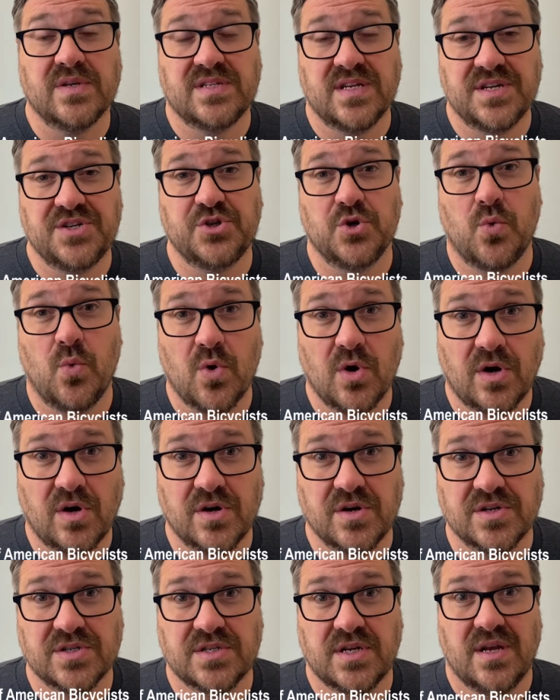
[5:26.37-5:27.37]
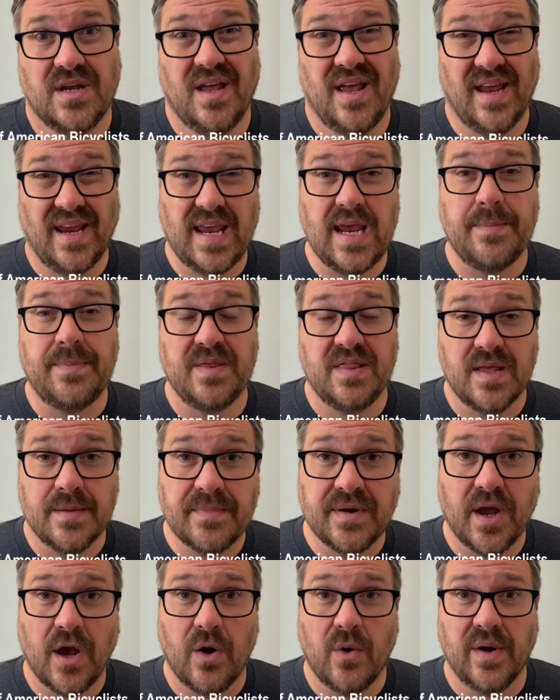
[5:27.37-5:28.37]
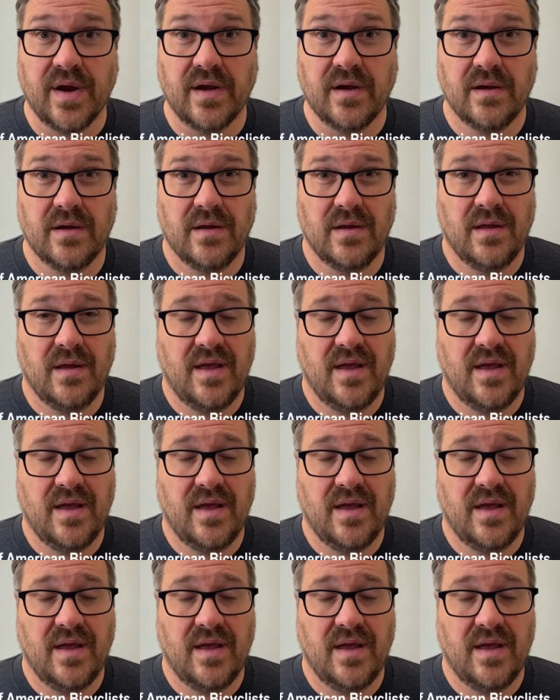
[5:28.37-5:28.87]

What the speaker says: essential workers and keeping them going,